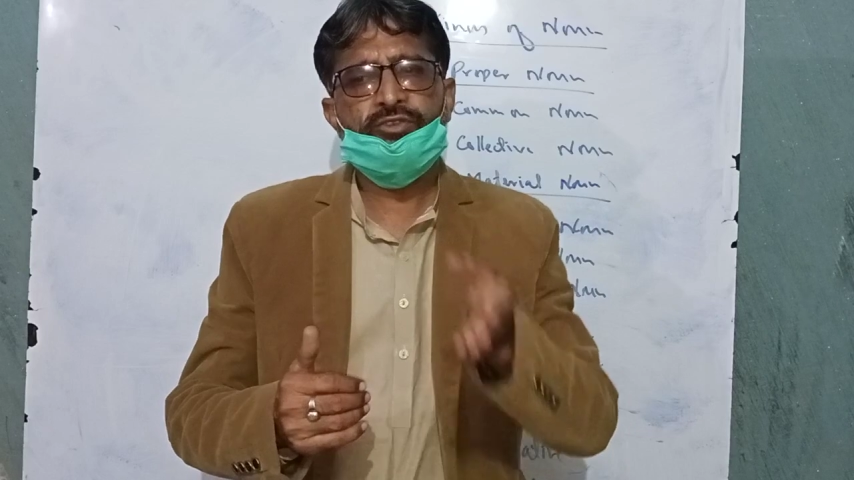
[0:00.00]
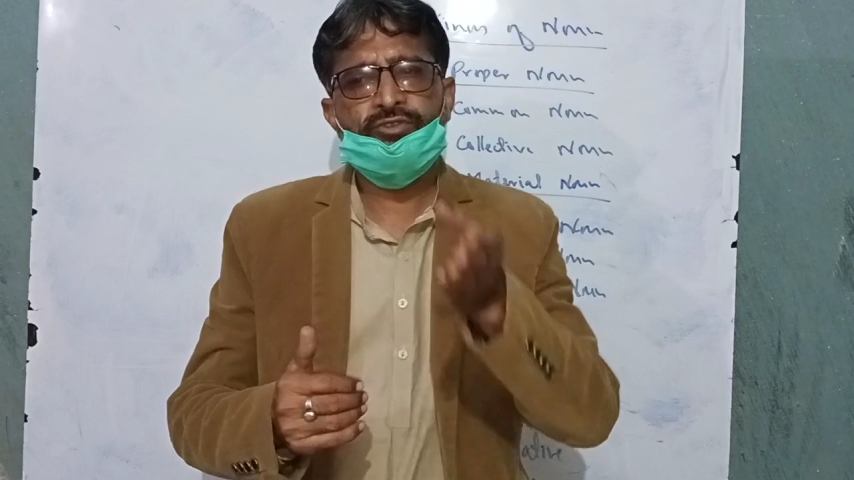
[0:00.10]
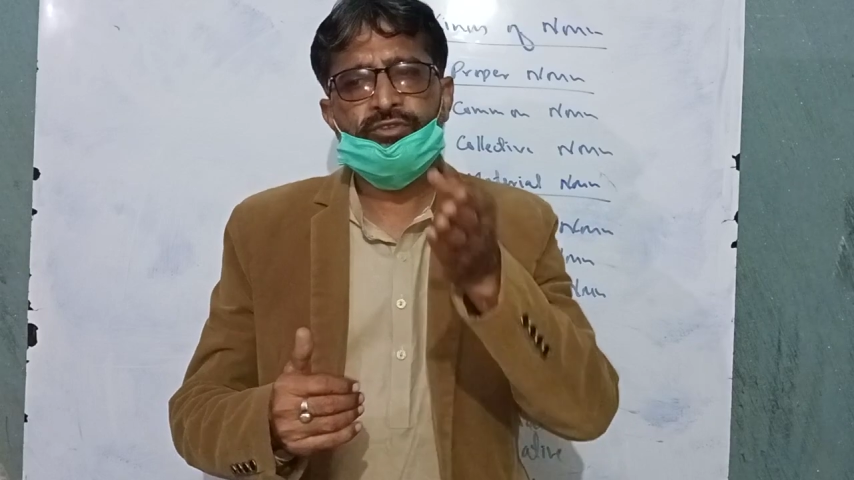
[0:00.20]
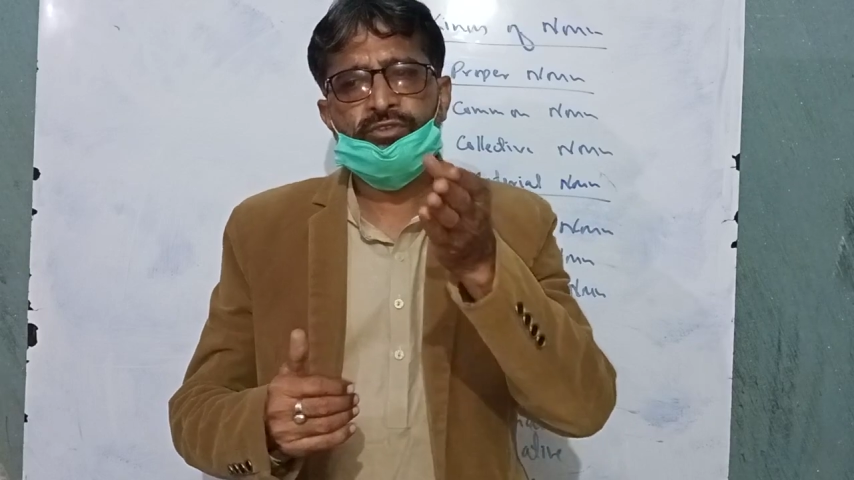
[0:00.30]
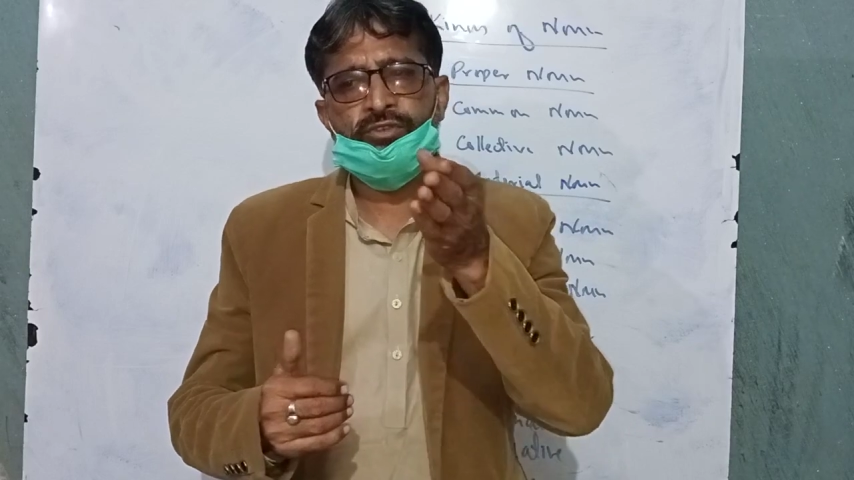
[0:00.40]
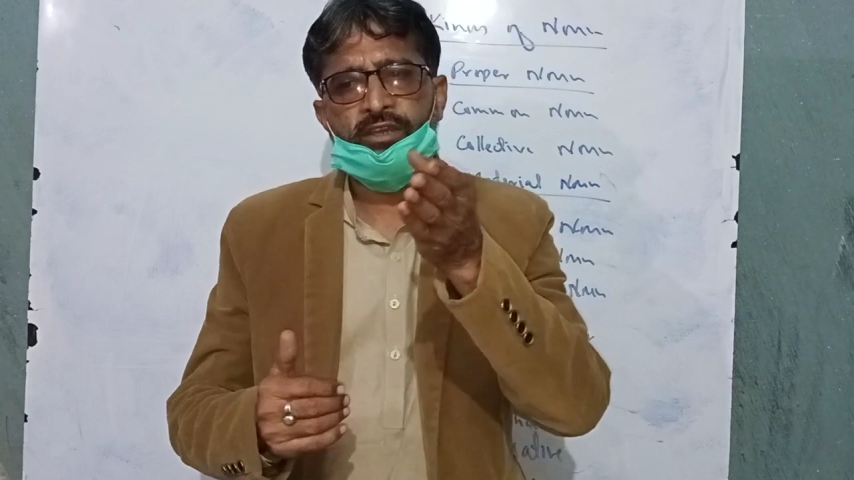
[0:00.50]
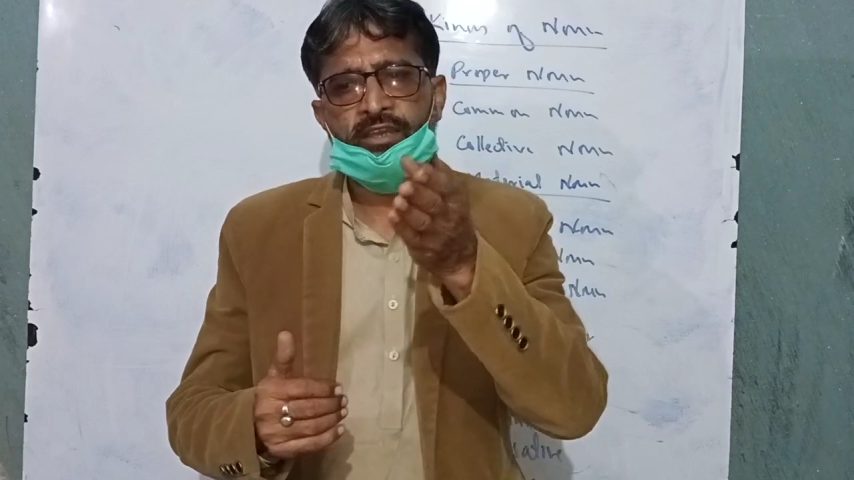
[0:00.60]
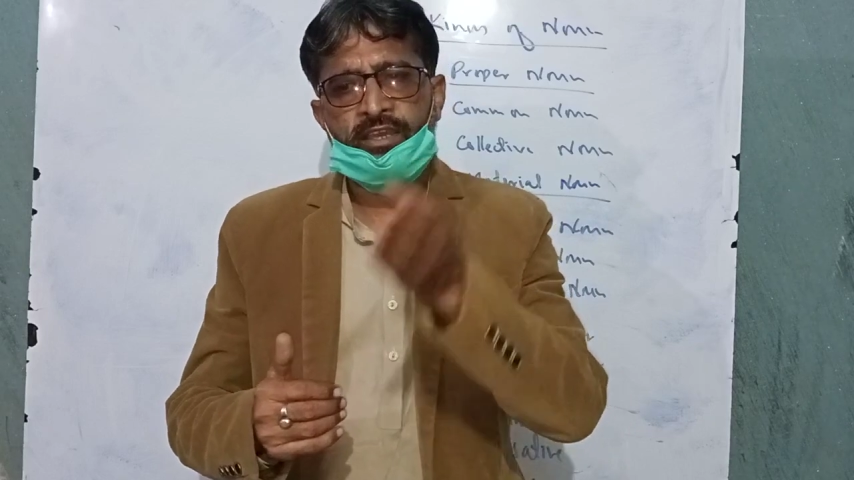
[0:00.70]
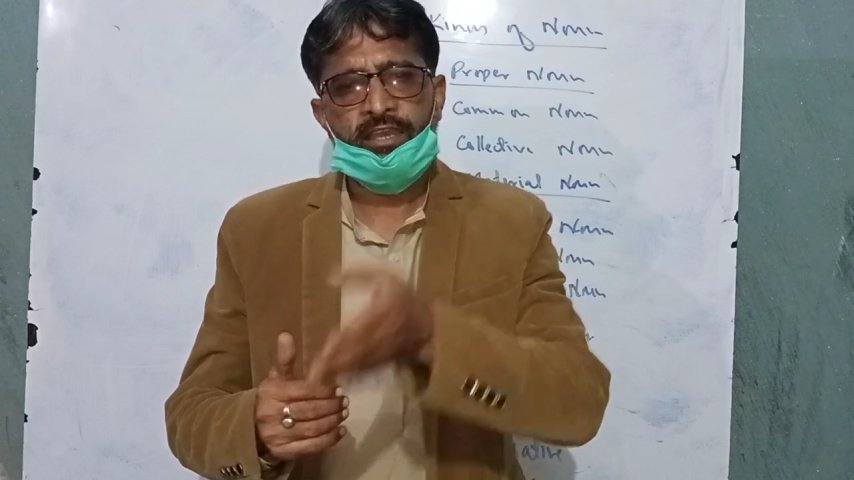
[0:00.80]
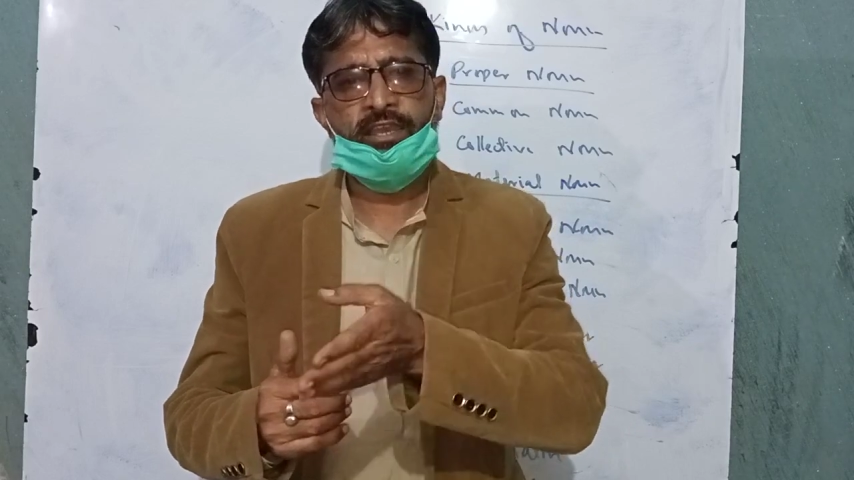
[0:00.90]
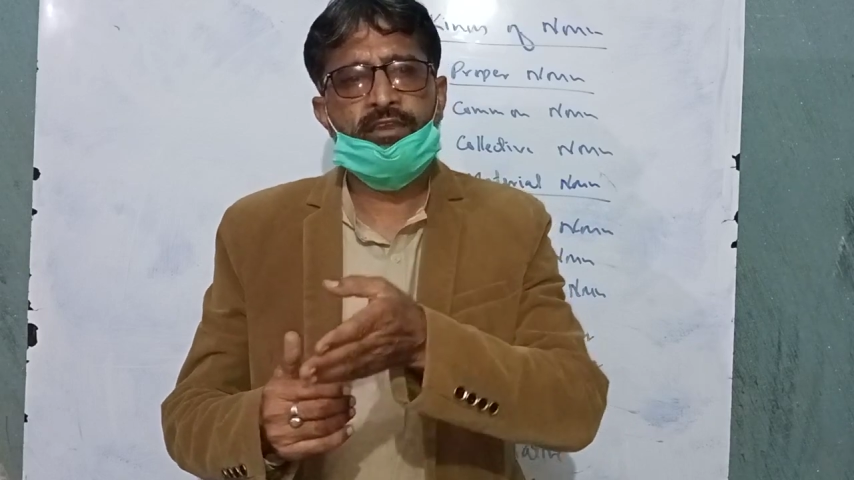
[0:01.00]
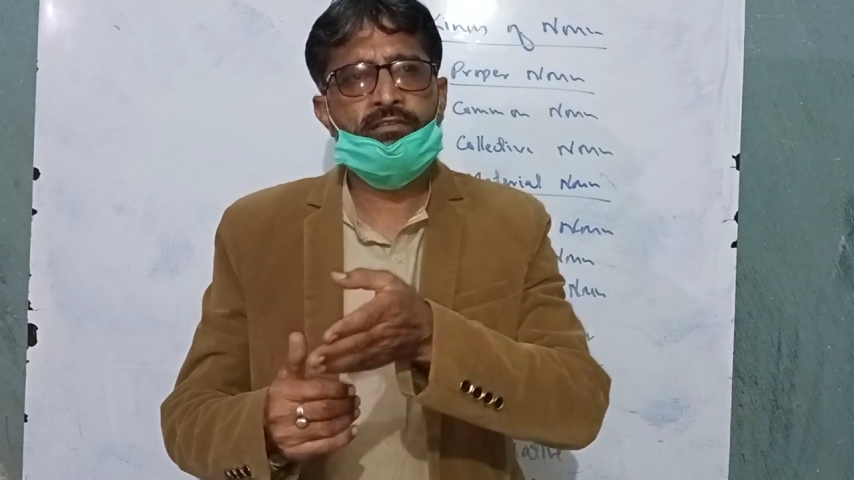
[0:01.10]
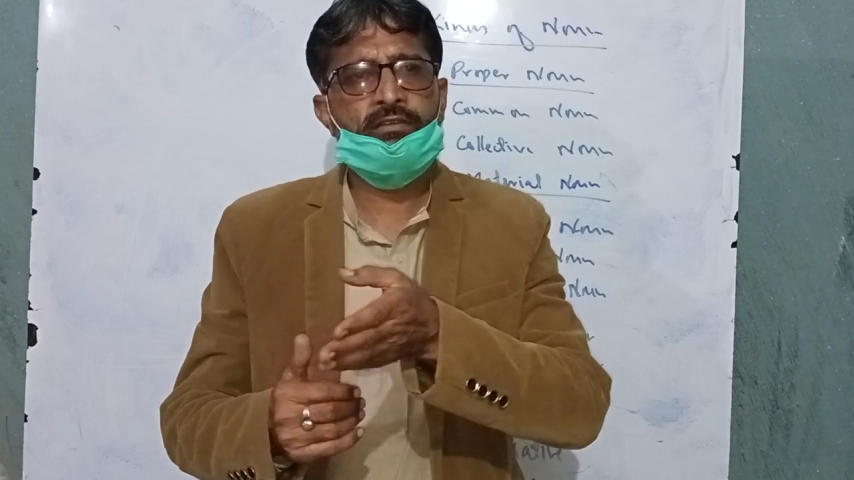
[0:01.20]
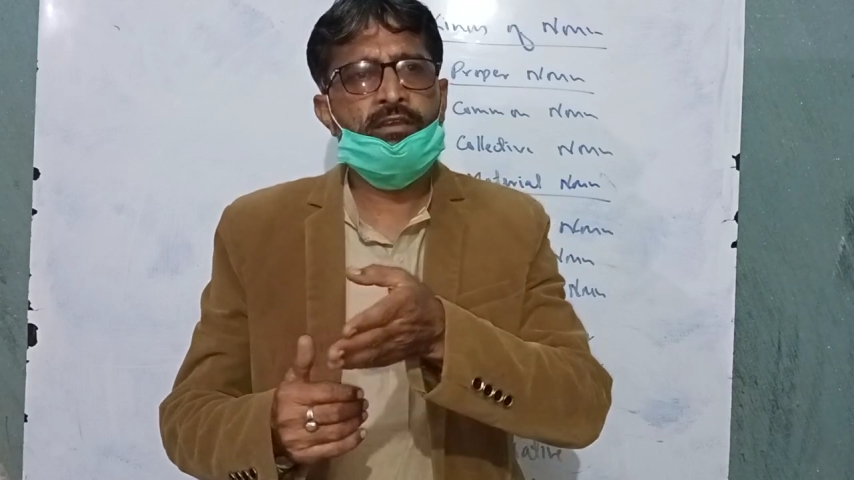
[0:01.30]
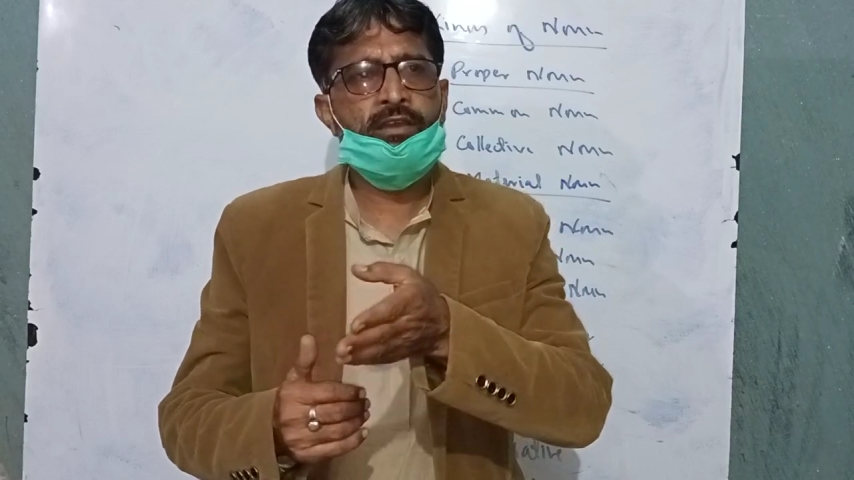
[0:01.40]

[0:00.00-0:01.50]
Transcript: to have